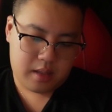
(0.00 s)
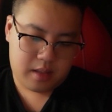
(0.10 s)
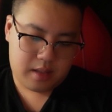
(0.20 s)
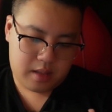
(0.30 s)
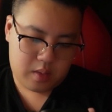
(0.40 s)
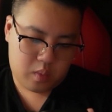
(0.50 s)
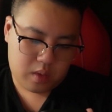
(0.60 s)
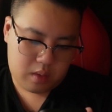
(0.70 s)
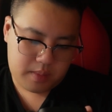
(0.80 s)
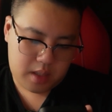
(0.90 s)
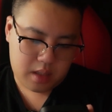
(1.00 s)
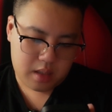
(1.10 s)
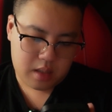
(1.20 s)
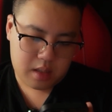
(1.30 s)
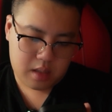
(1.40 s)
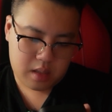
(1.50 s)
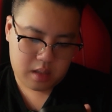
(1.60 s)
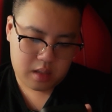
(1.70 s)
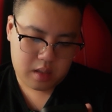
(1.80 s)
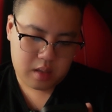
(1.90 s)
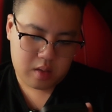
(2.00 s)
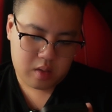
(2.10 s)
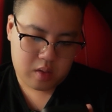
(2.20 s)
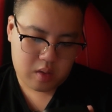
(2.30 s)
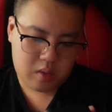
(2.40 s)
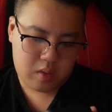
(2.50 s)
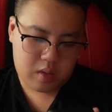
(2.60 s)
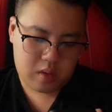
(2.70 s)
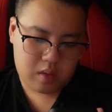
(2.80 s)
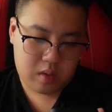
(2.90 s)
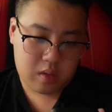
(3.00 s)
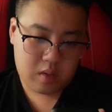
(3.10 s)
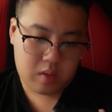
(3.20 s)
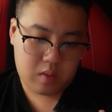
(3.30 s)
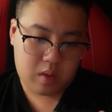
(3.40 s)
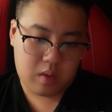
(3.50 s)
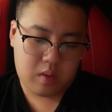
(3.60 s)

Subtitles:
it will be good to go.